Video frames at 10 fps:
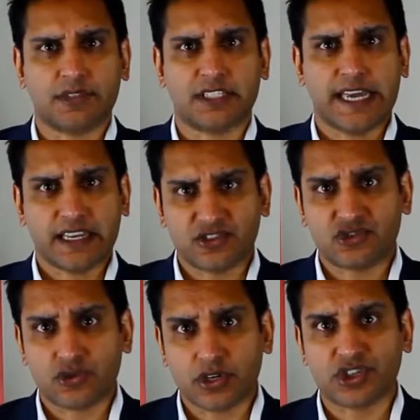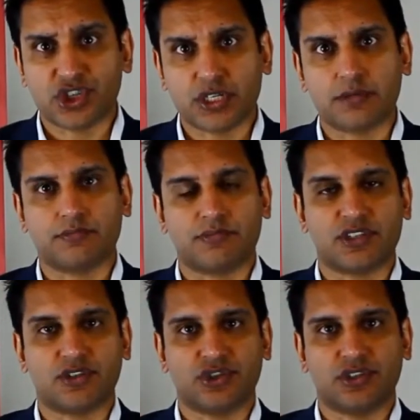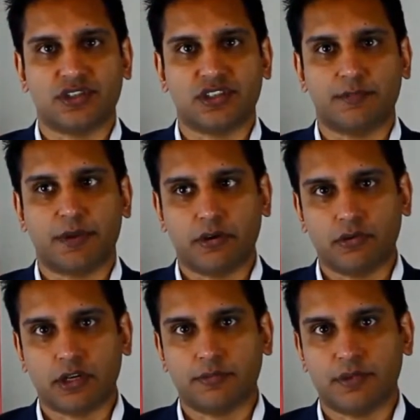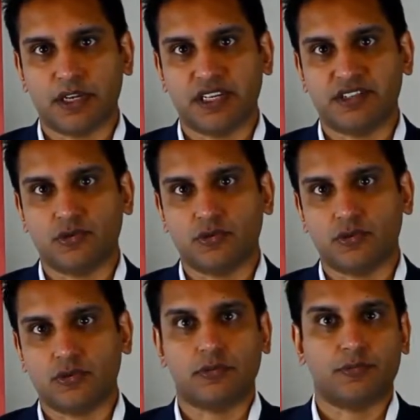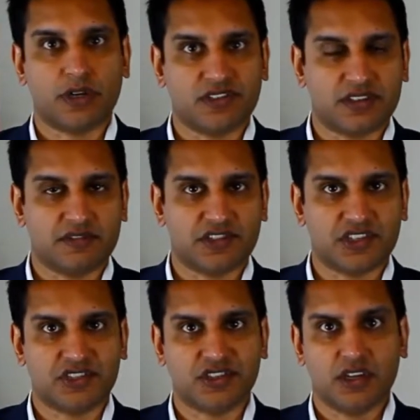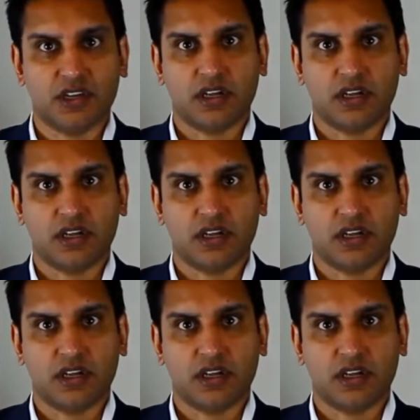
tax structure such as payroll companies or umbrella services